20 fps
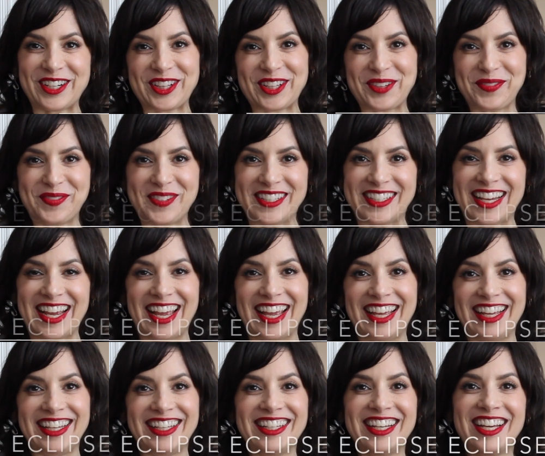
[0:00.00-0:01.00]
Eclipse
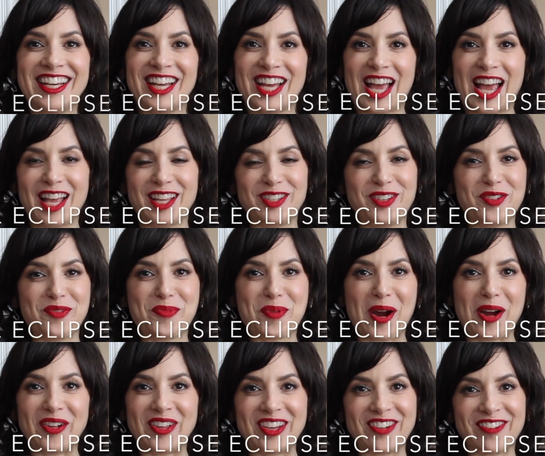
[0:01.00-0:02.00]
Day. As you
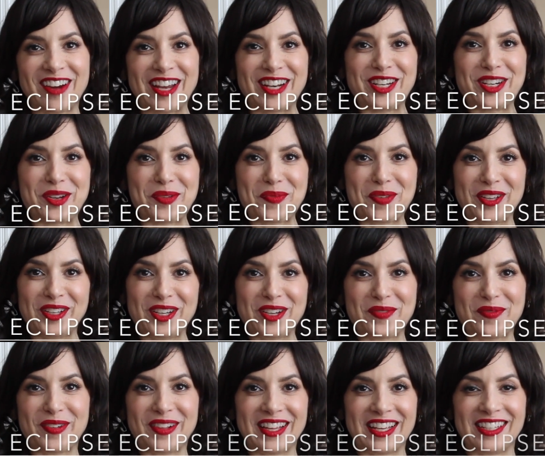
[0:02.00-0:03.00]
probably read in a
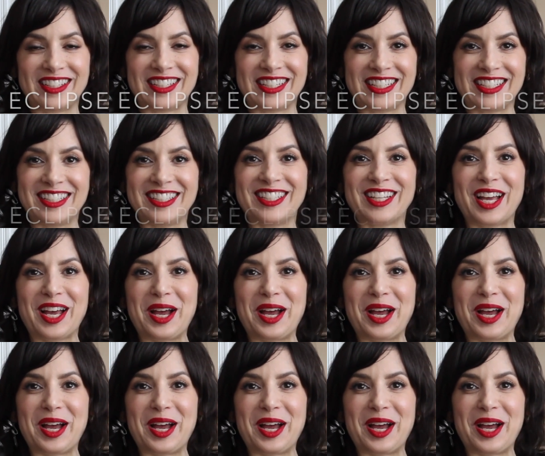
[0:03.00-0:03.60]
million places,